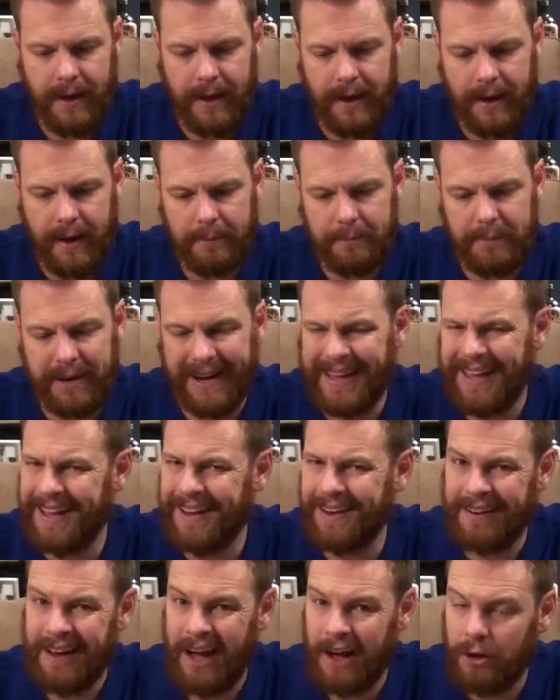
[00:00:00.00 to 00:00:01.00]
Uh, but
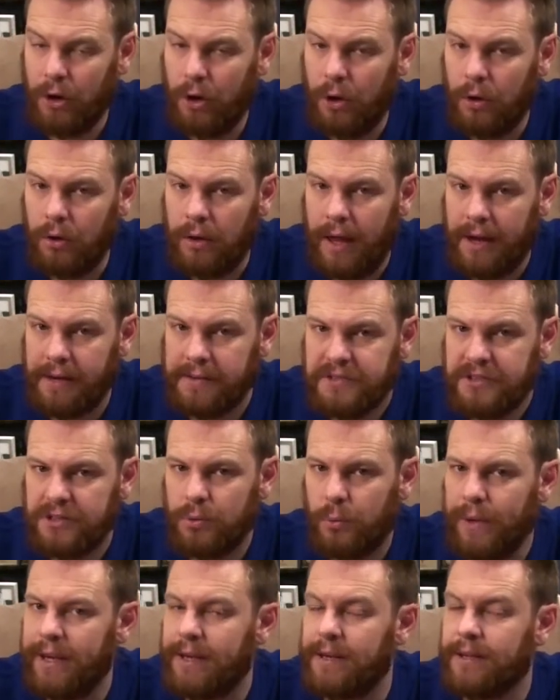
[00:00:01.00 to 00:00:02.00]
again, not a whole lot of
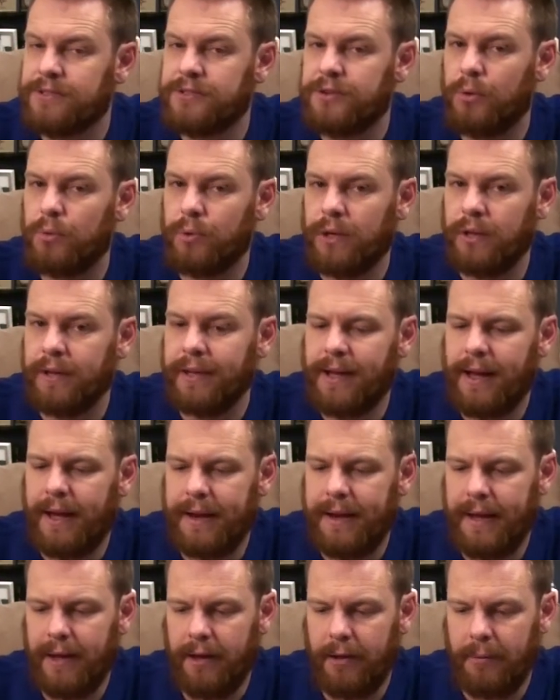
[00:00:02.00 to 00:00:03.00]
sweetness to really
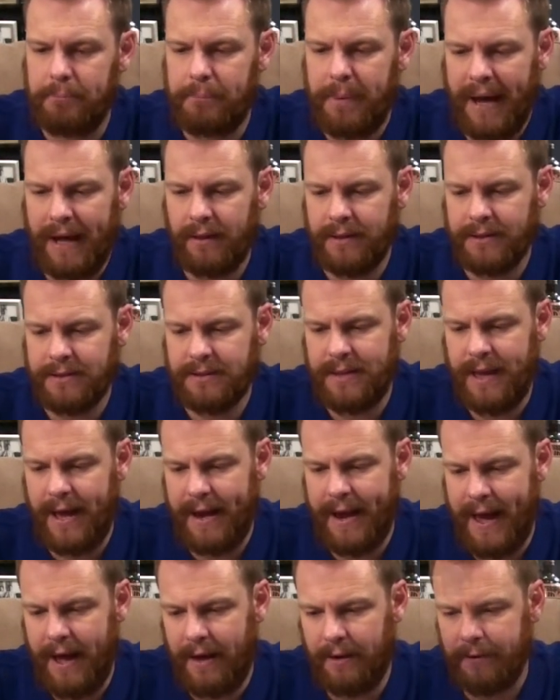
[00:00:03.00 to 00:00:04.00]
kind of help balance
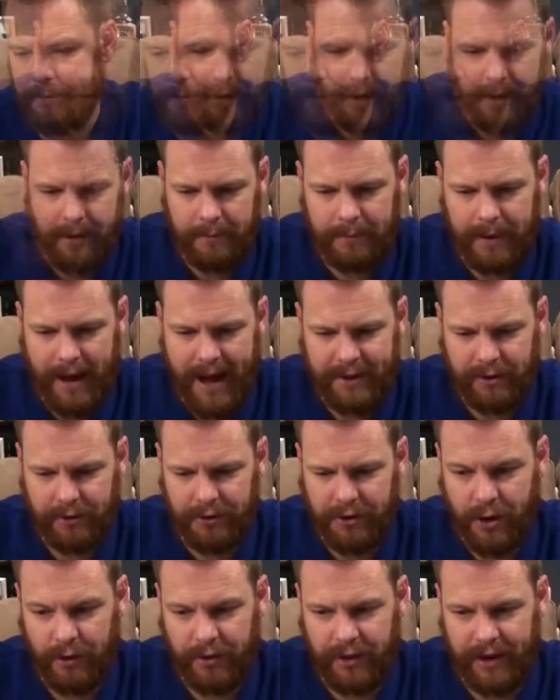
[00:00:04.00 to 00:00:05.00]
that out. Um, I
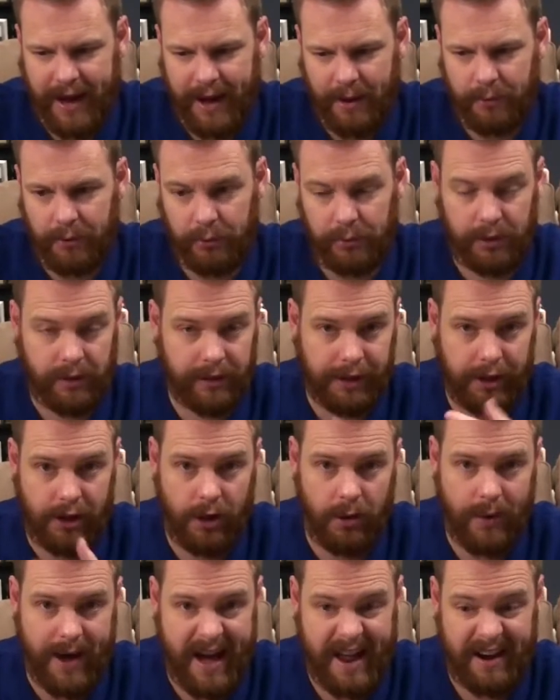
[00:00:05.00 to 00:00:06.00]
don't know that I would really
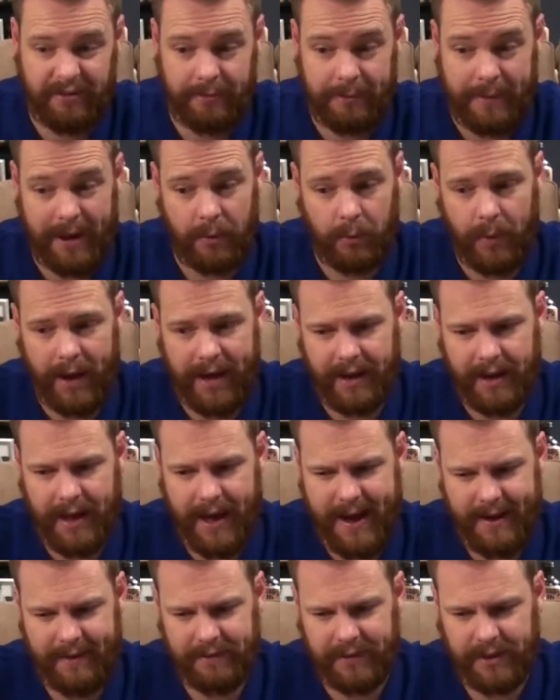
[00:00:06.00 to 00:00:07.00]
go out of my way to
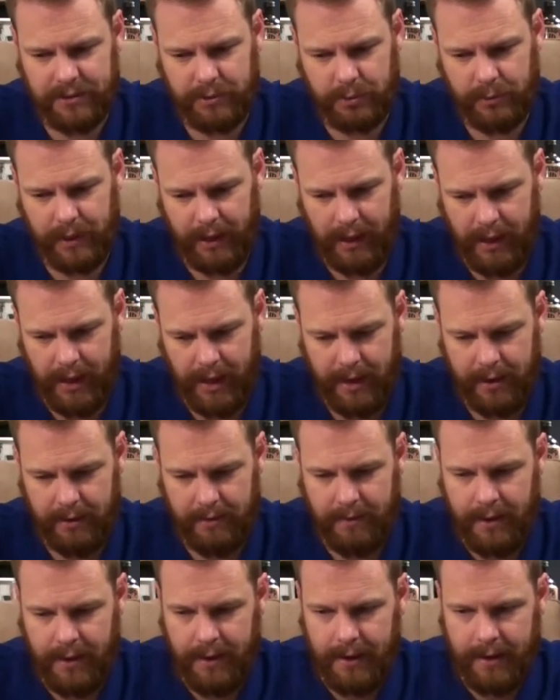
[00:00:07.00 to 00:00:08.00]
have this one
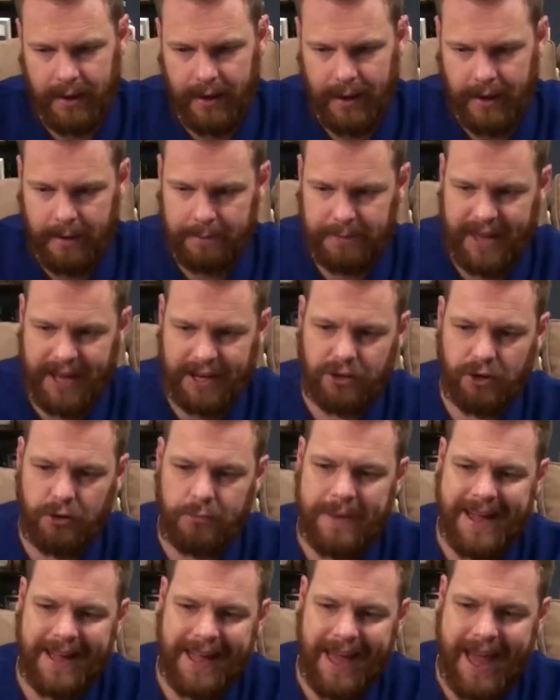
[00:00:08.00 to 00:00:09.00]
again. Um, they do
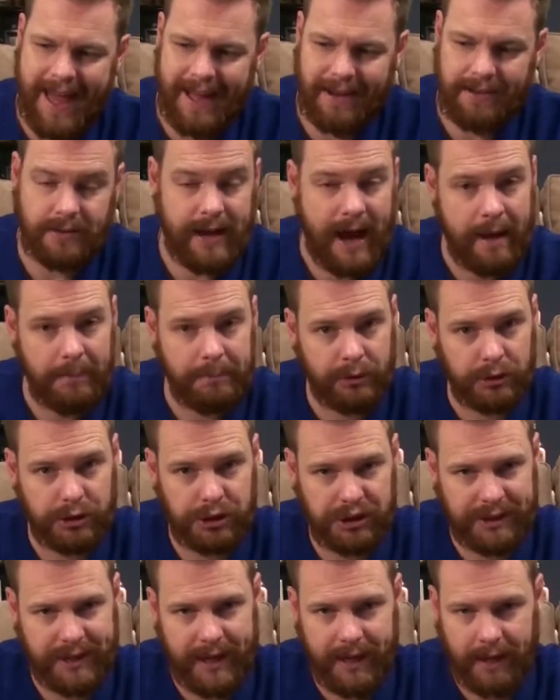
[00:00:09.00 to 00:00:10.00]
make a
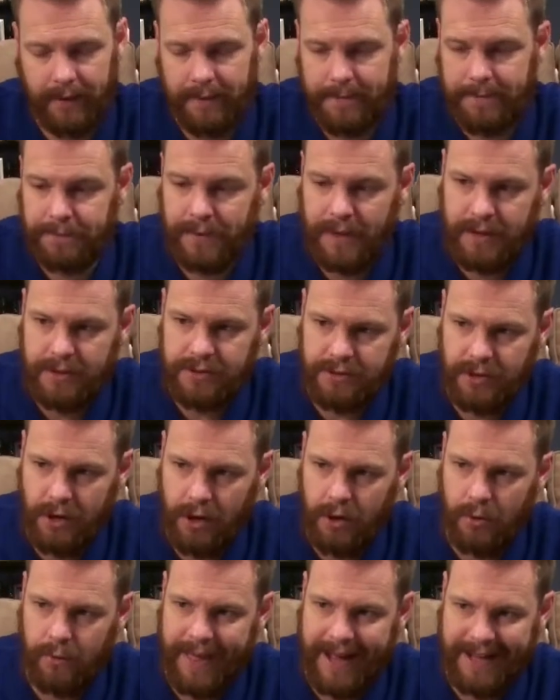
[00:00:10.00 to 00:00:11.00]
doppelstick,
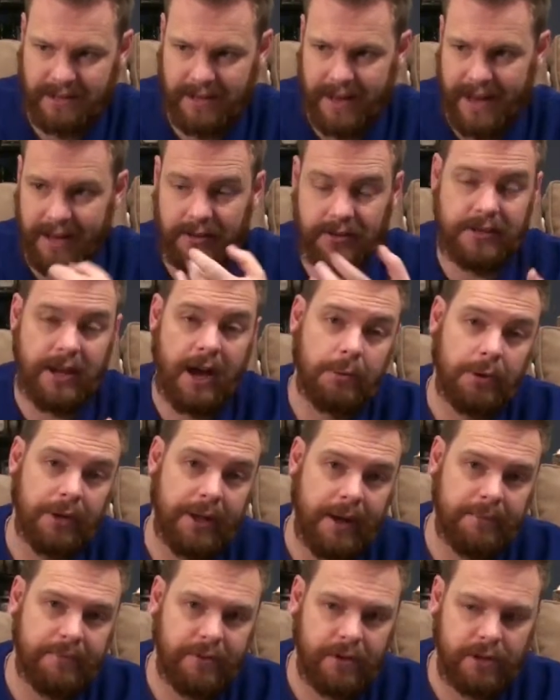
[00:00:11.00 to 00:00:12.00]
so that's a doubled
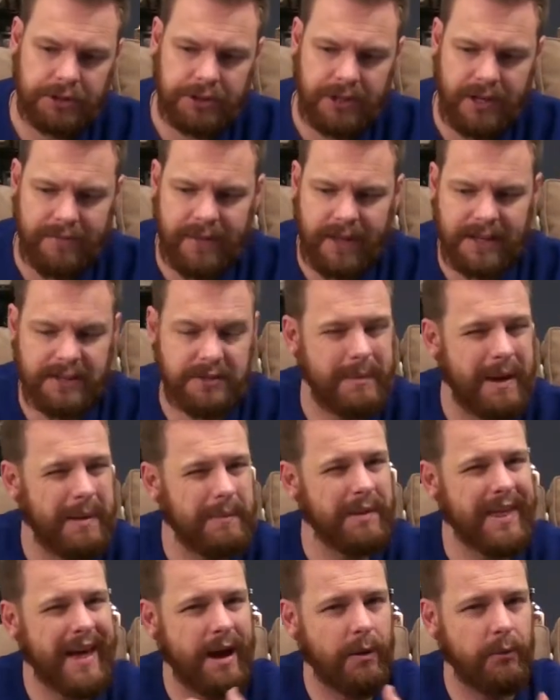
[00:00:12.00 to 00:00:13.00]
up version of this.
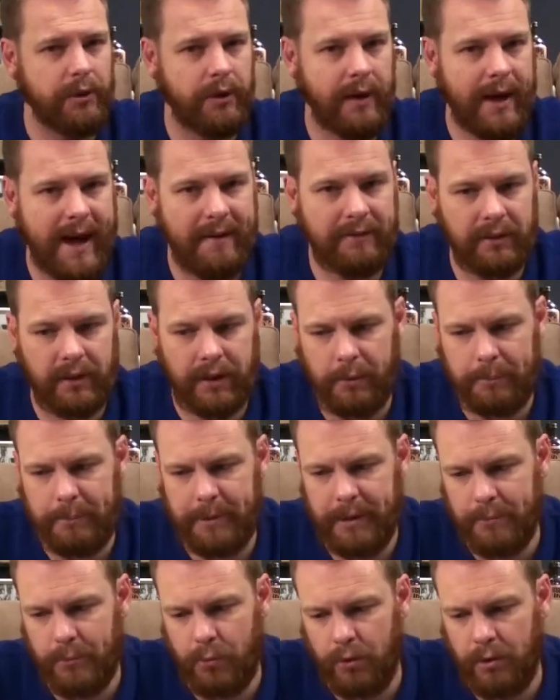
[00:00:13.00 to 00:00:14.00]
Maybe that one will have a little
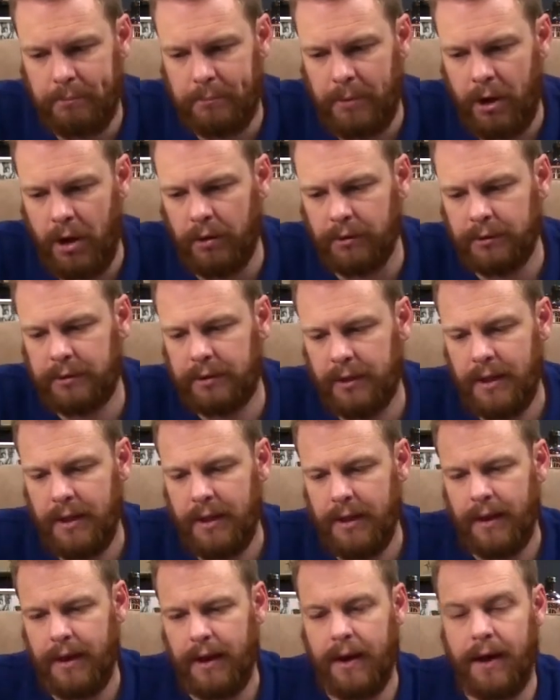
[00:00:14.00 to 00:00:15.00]
bit more malt,
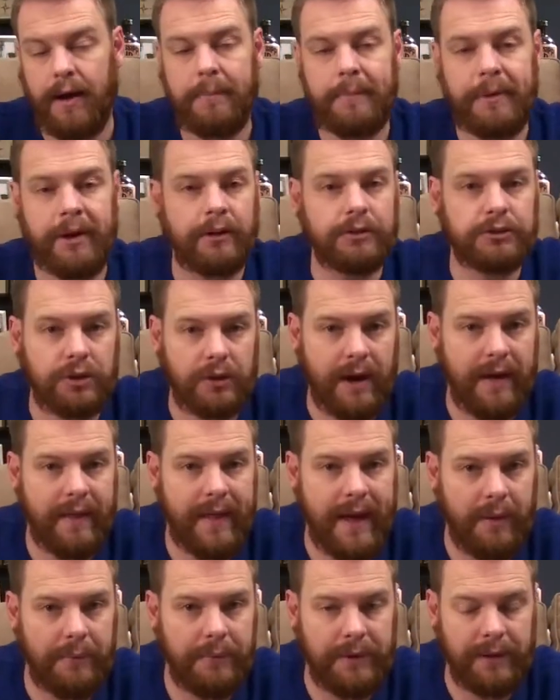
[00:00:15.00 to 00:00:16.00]
um, and I'll try
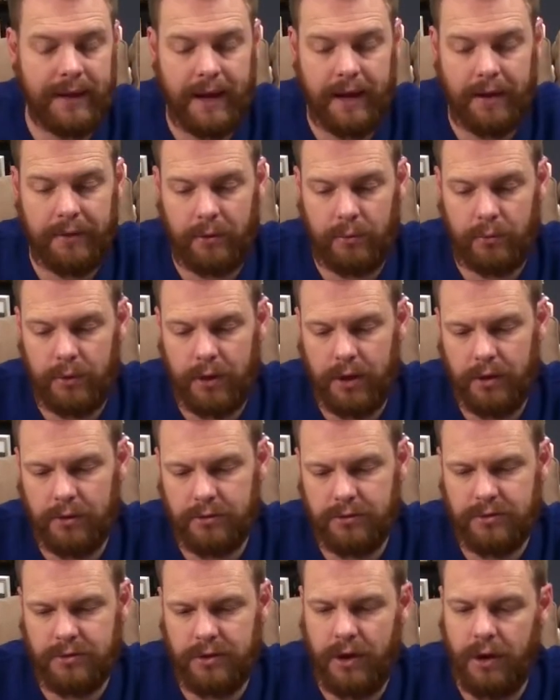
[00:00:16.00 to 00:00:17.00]
that one down the
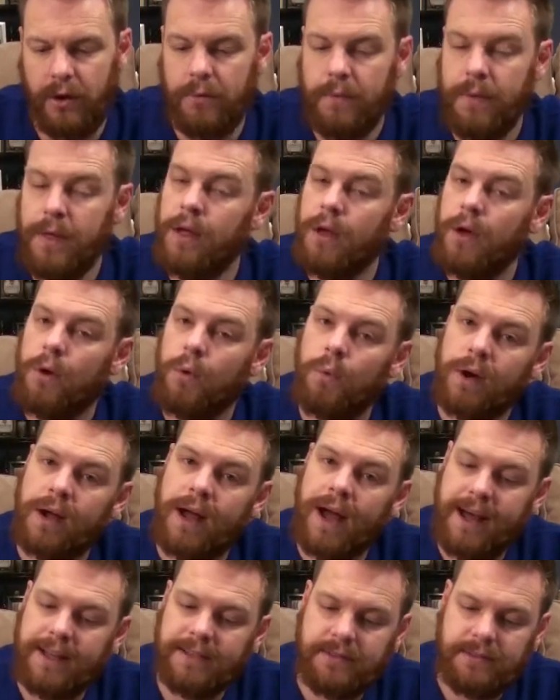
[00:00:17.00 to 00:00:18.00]
road. So, well
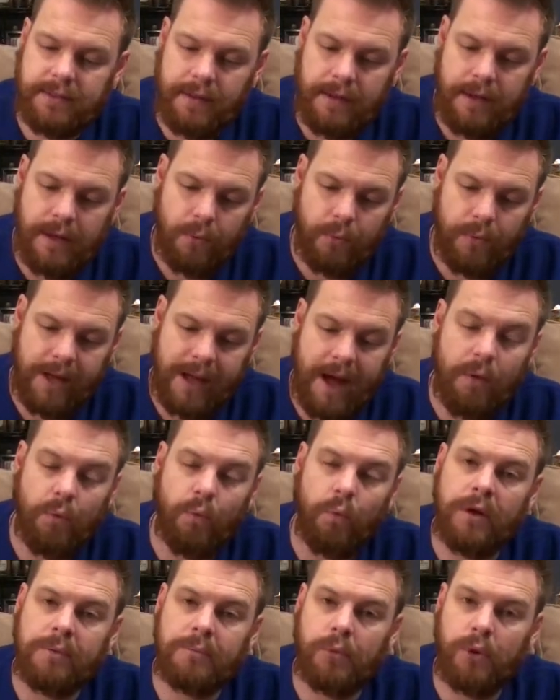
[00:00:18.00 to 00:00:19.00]
guys, we got
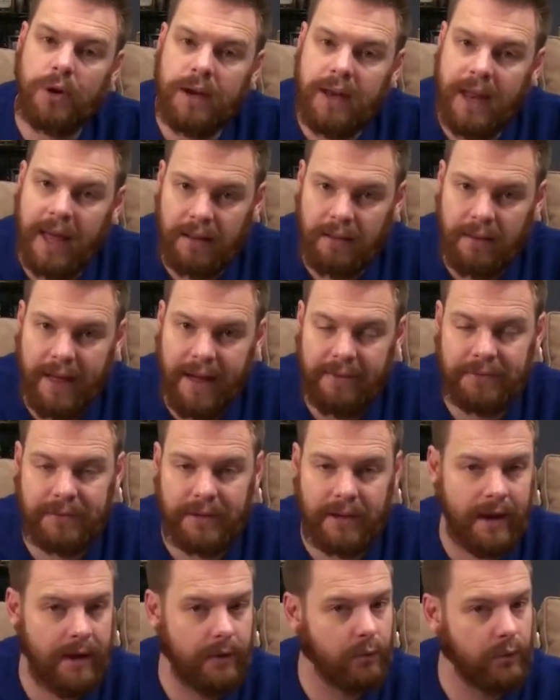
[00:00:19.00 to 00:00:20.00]
one more day left,
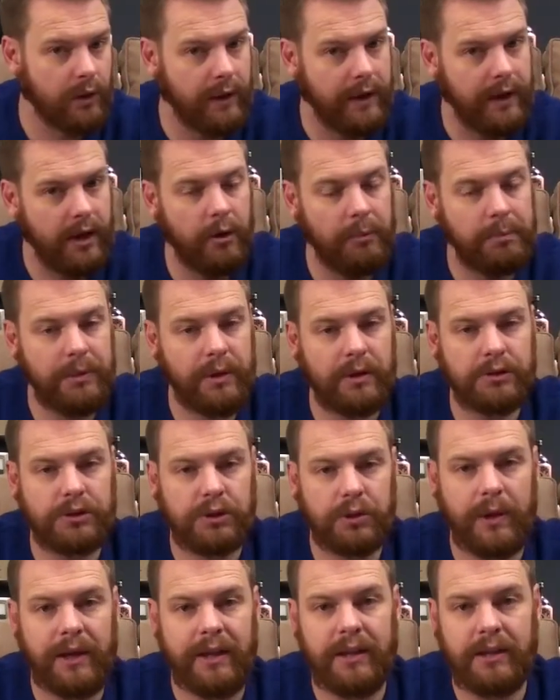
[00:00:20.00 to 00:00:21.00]
and I really hope you
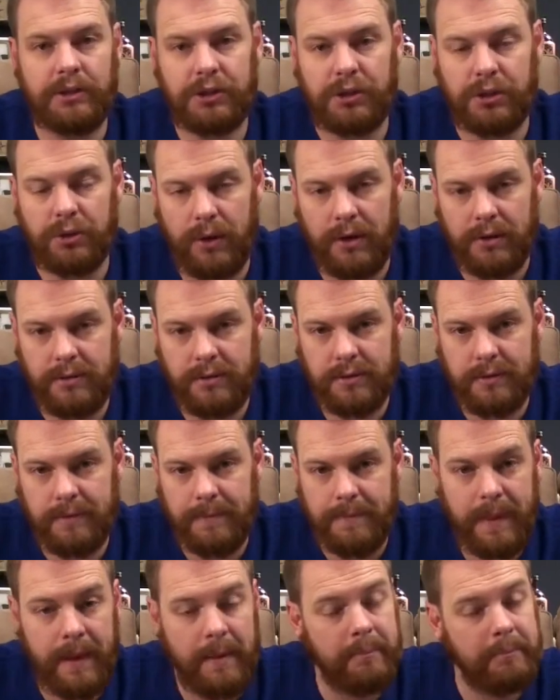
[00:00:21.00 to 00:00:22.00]
enjoy these
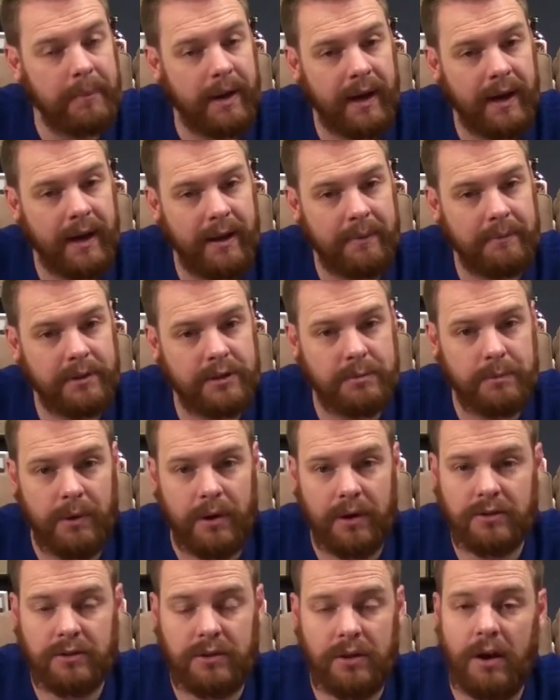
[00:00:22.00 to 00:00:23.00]
shorts. My name is
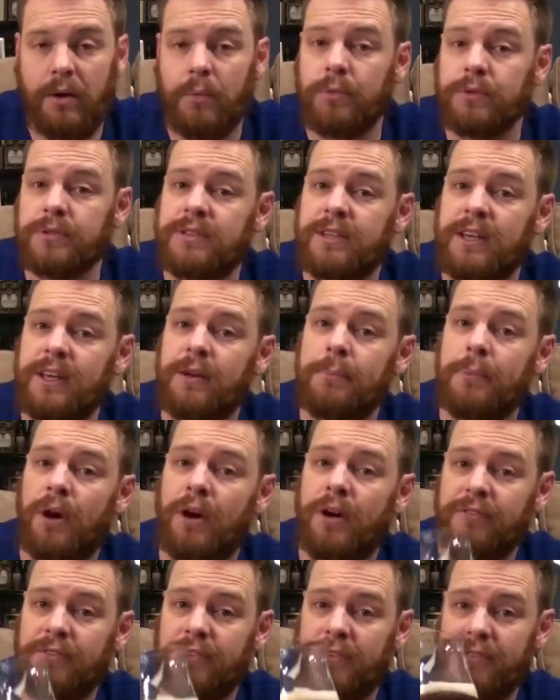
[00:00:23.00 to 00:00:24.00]
Mark Starr, and we'll see you
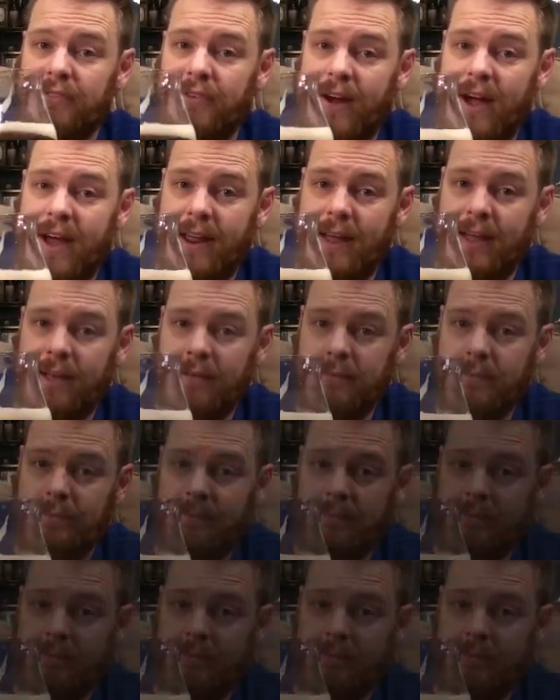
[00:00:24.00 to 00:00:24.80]
tomorrow for Friday.